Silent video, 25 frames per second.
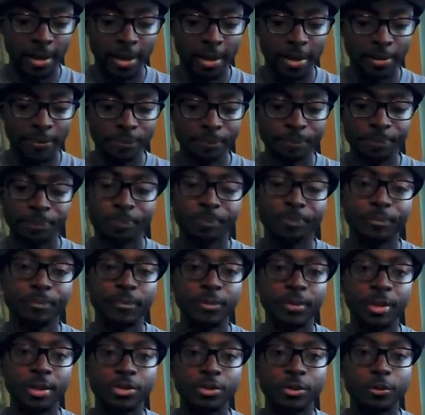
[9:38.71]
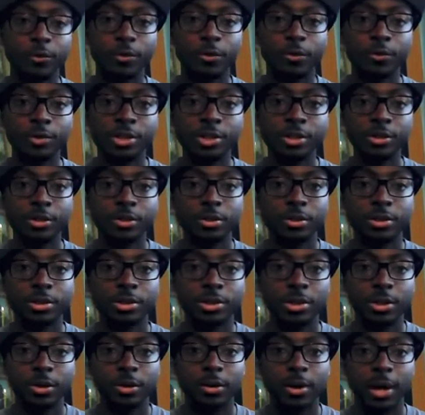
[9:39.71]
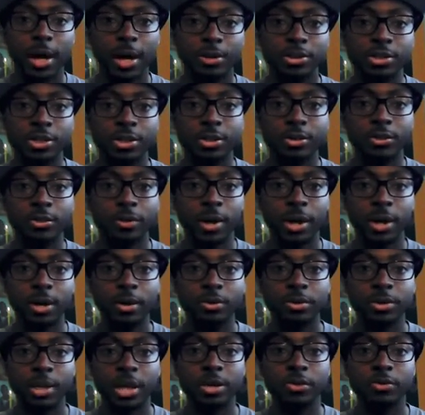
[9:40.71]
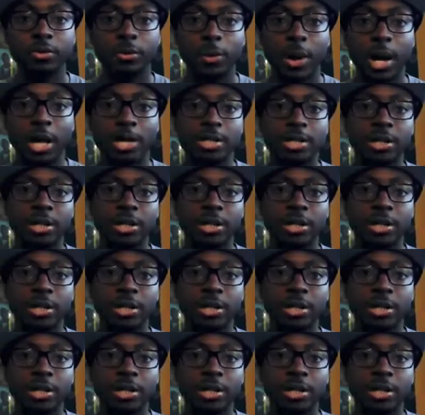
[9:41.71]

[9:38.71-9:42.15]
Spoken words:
and so forth and so on. So I'll see you around. Thanks for